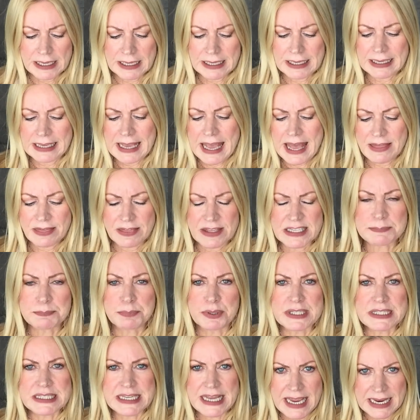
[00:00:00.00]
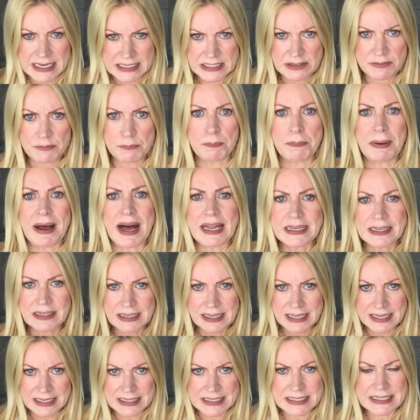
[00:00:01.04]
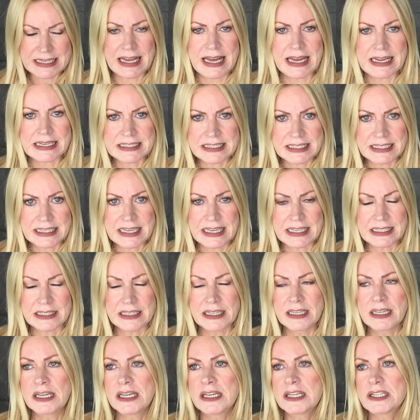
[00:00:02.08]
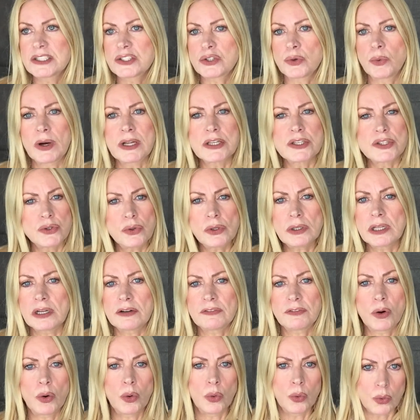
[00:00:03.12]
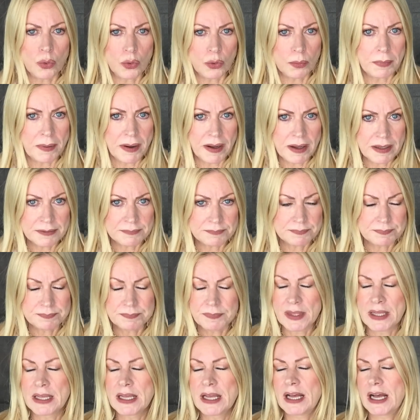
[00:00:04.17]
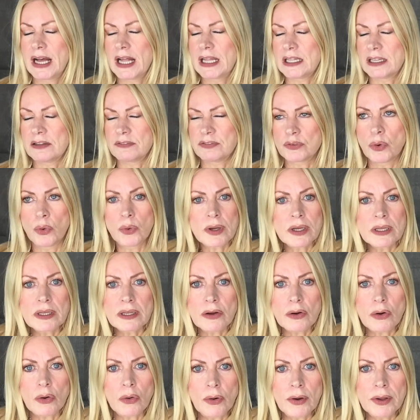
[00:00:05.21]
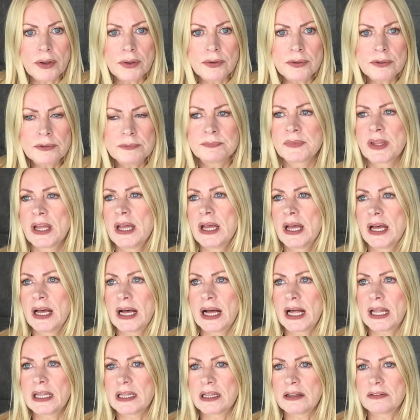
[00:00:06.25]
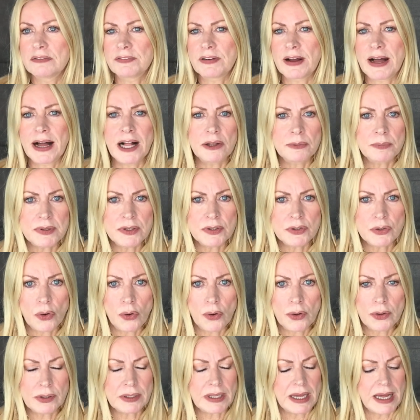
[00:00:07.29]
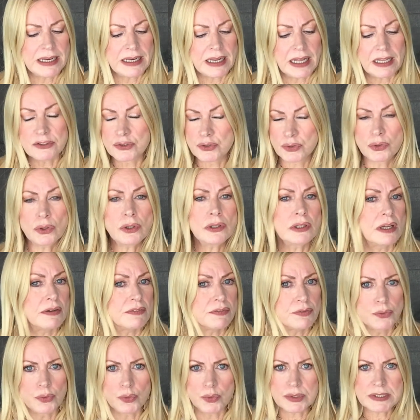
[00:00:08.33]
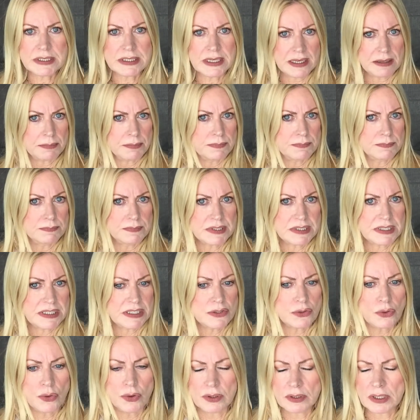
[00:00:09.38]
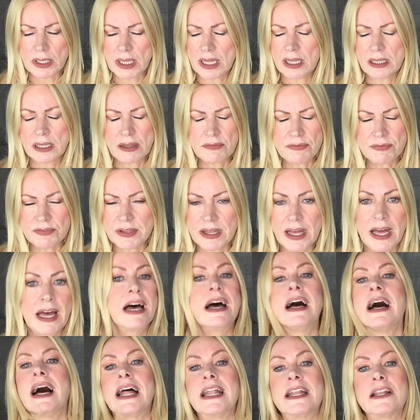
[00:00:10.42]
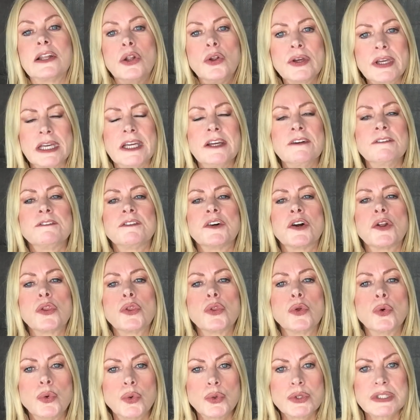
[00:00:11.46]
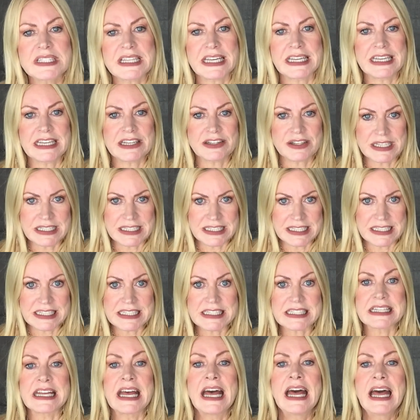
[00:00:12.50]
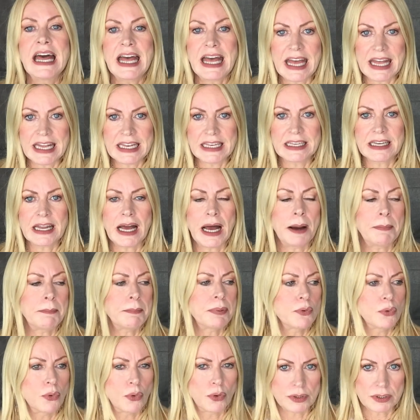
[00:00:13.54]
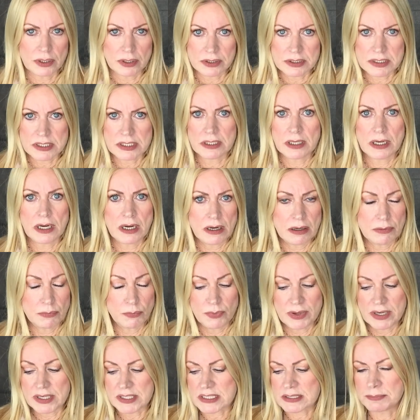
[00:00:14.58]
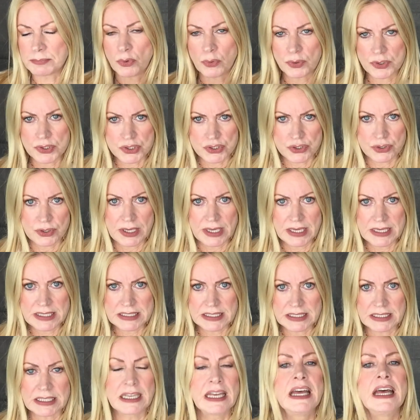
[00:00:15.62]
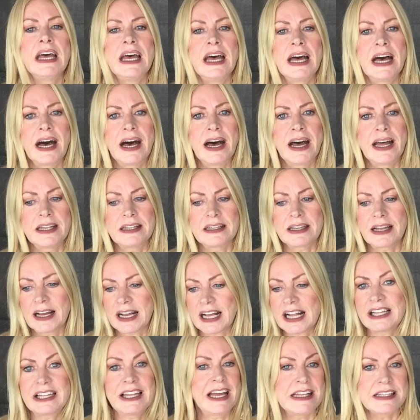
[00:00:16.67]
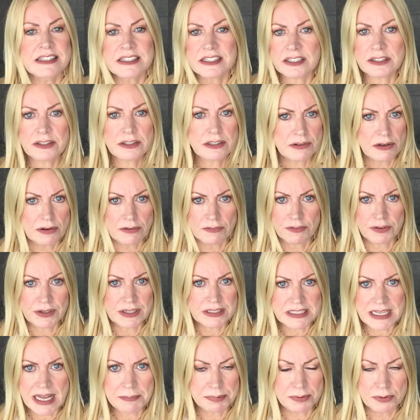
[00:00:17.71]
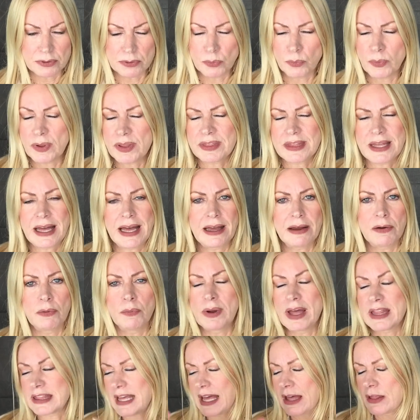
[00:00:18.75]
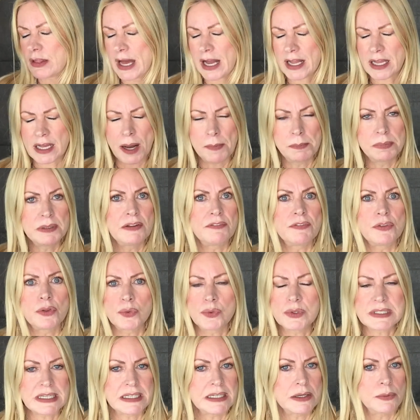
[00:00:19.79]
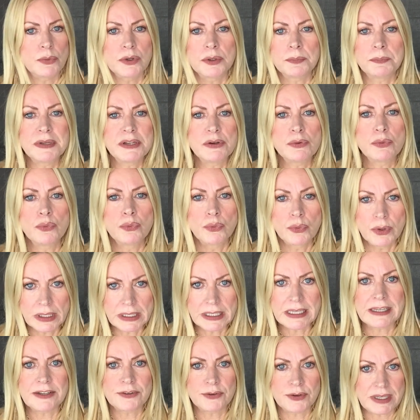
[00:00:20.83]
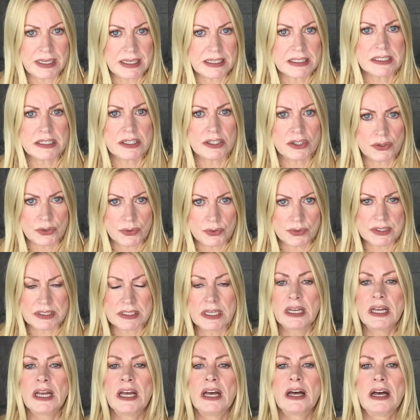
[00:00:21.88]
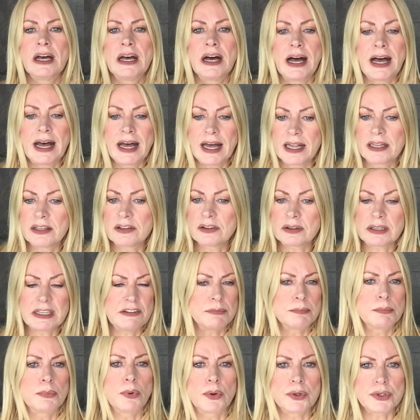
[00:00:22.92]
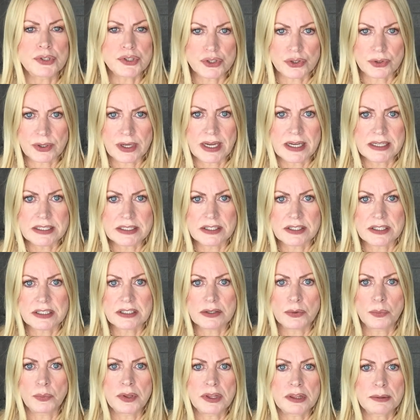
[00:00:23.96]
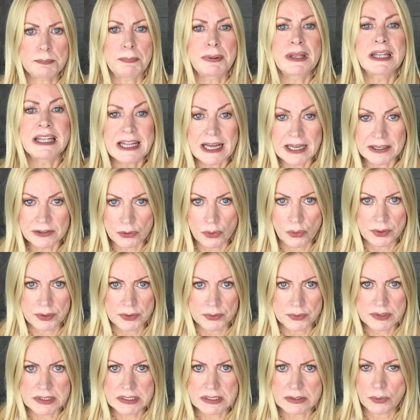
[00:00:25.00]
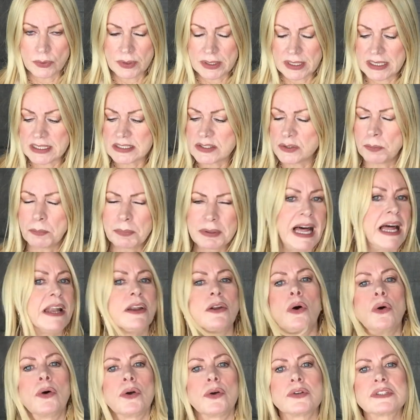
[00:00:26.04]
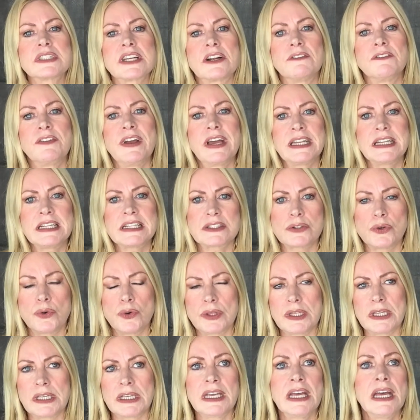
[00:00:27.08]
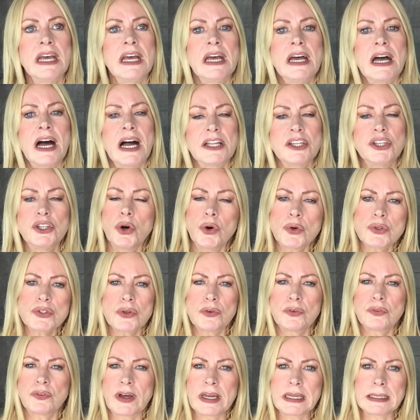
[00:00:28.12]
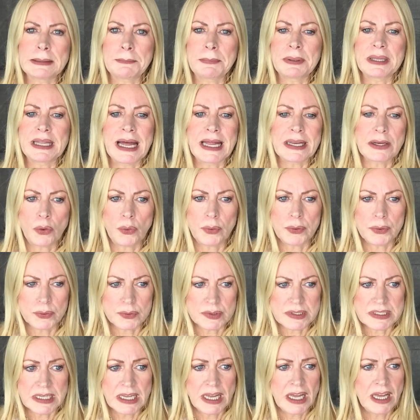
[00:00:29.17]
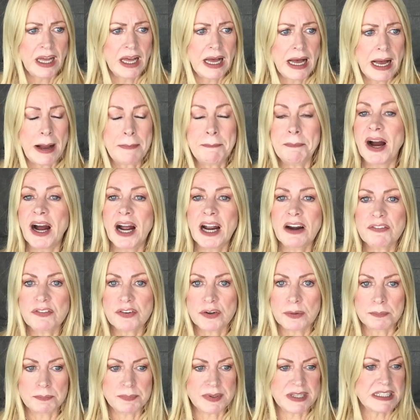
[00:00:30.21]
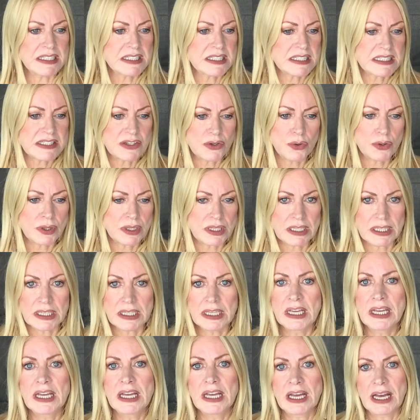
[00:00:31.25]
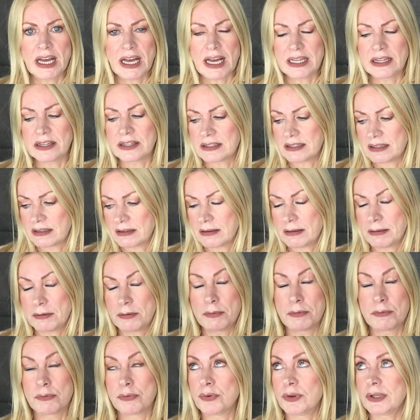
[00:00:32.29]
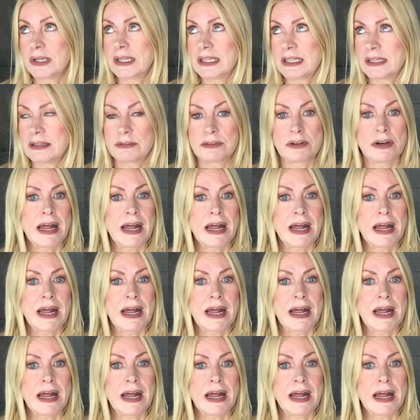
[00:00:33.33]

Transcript: get this protective barrier intact again. So I do love jojoba, I love coconut oil, I love almond oil, and I do love rosehip seed oil. I love that. And looking for those ingredients in a product where it's moisturizing, and a cleanser, for example, with that, with a couple of those in it, would be really great to use. And even moisturizers with plant oils. Okay, so plant oils are very soothing, and you also find plant oils, apart from being soothing, and really they're